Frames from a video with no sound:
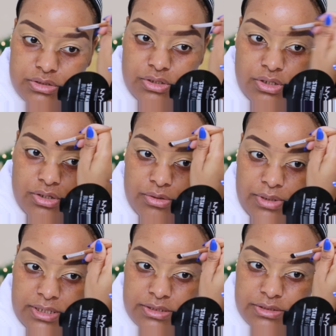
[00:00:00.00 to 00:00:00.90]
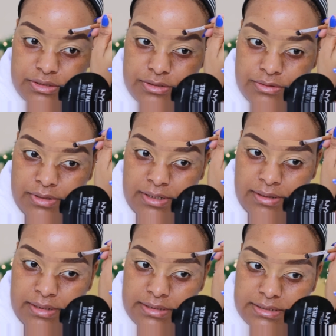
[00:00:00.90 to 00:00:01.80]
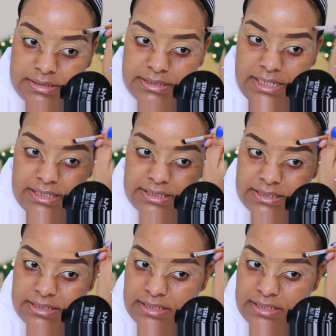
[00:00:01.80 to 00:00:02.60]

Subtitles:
know and to understand,